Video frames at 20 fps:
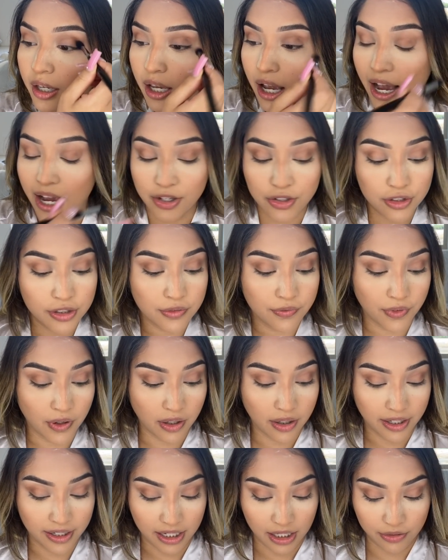I just
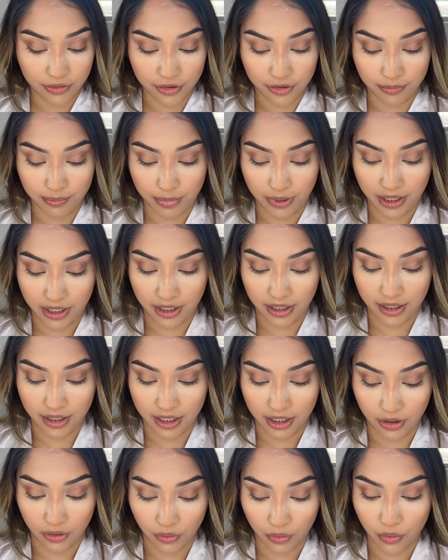felt like I was being
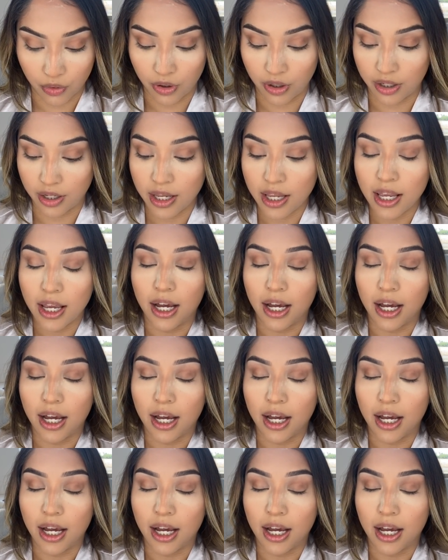ignored.